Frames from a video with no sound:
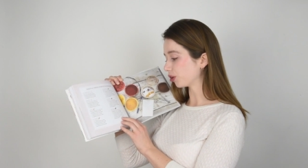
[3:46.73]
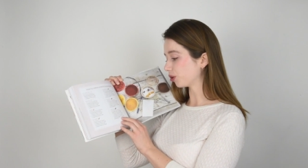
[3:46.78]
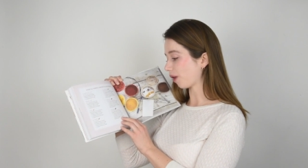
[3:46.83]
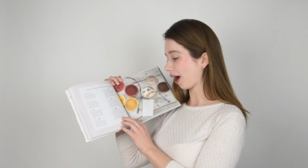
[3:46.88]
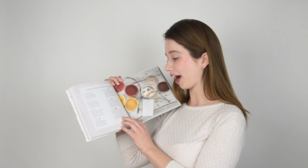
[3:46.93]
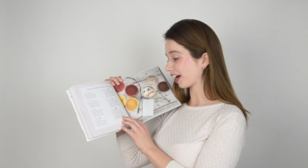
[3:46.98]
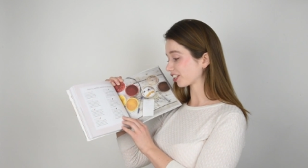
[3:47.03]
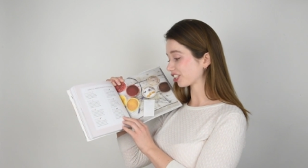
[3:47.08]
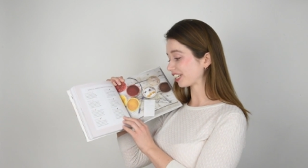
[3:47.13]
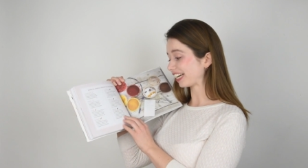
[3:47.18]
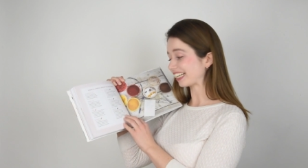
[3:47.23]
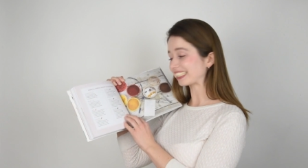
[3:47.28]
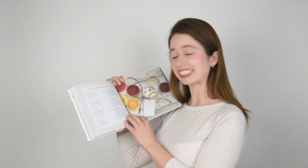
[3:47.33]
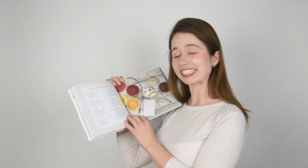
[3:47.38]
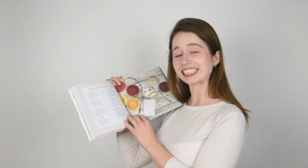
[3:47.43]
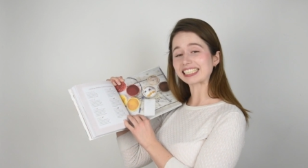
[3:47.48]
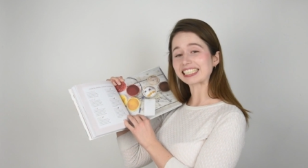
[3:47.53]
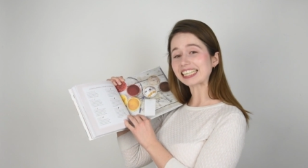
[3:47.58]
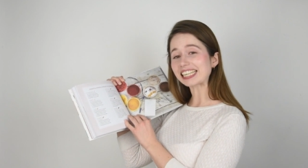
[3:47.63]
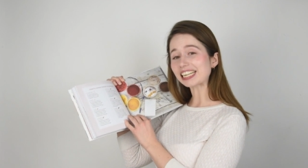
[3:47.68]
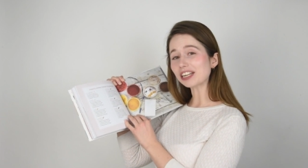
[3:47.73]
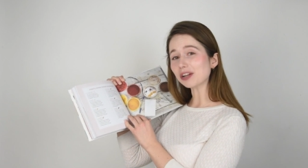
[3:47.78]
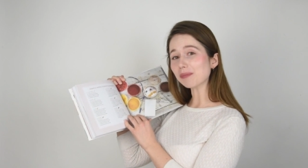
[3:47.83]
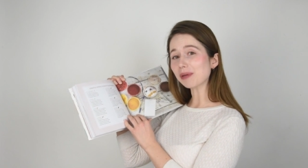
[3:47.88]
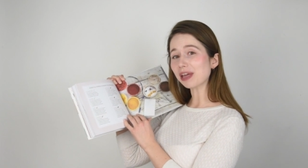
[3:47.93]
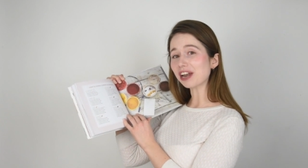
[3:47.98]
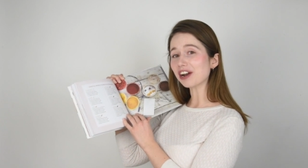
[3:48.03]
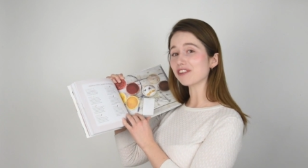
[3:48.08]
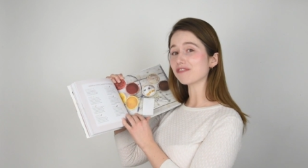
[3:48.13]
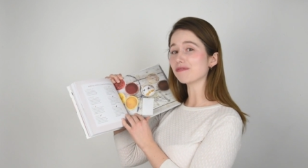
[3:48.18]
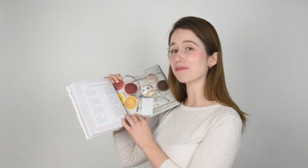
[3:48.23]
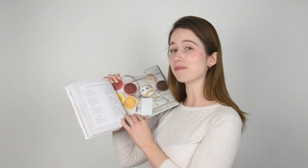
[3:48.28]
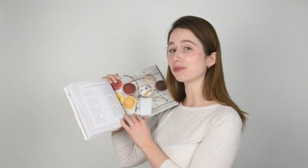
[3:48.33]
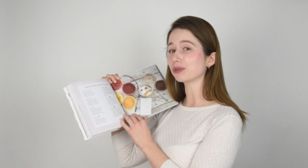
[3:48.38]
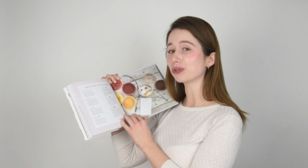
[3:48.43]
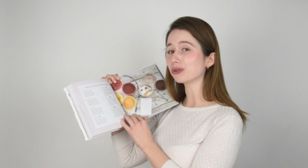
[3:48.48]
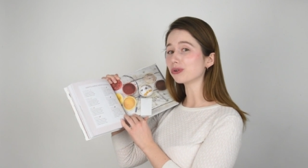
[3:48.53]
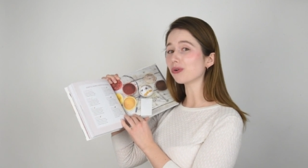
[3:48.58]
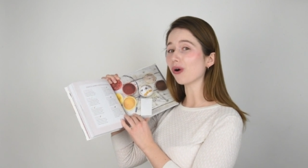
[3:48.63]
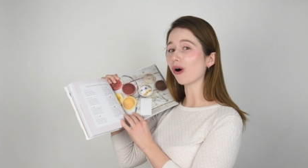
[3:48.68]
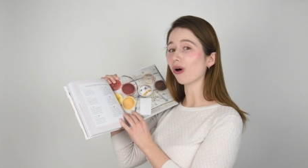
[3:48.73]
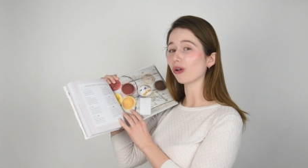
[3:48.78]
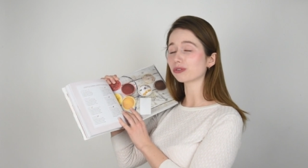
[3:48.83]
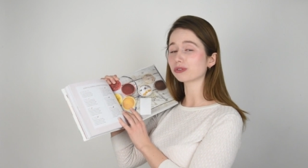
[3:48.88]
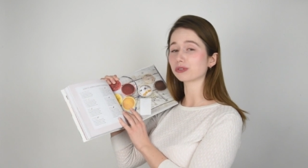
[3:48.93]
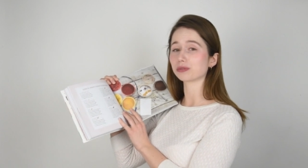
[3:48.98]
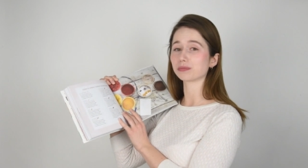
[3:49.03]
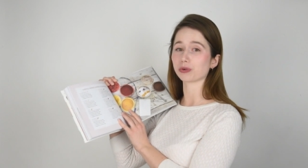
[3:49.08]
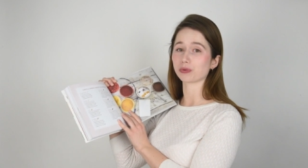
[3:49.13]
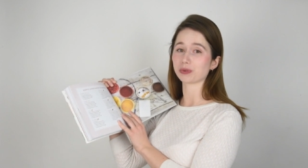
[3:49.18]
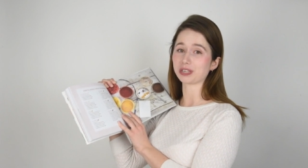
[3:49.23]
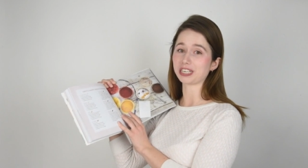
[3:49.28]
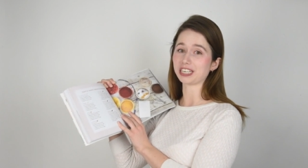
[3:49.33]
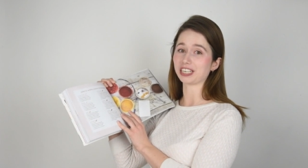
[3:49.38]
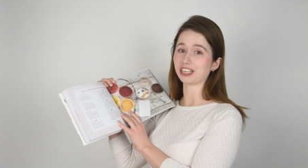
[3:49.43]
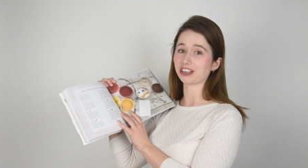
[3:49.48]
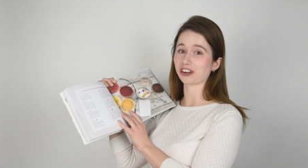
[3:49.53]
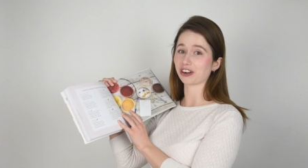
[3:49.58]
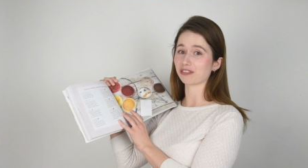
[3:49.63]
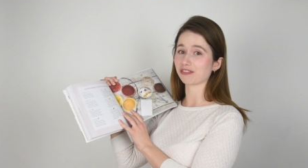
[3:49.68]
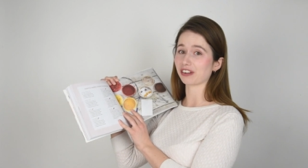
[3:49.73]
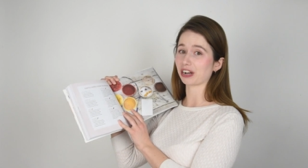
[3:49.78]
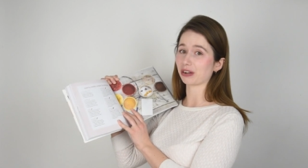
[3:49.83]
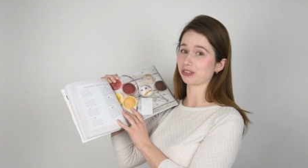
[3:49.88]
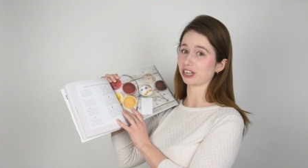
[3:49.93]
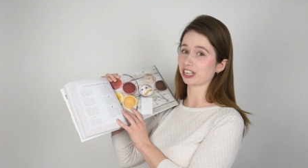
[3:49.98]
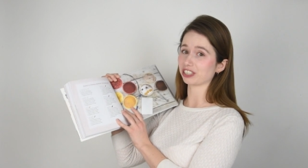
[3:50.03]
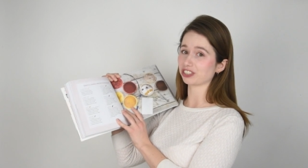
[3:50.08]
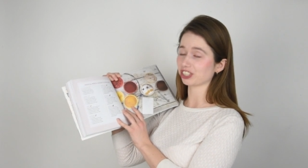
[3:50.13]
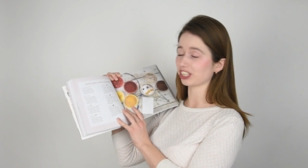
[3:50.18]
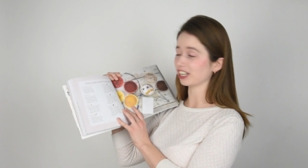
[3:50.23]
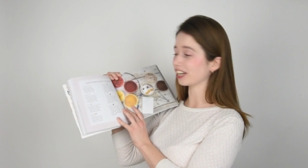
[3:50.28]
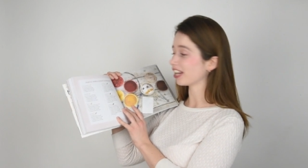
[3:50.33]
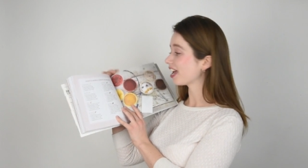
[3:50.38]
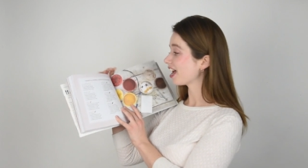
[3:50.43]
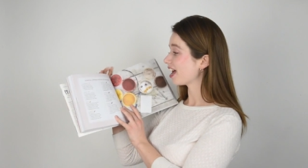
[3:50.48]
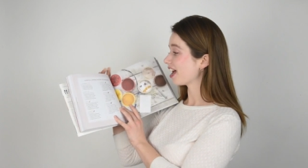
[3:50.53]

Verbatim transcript: who actually has a little bit of blue ultramarine in her foundation.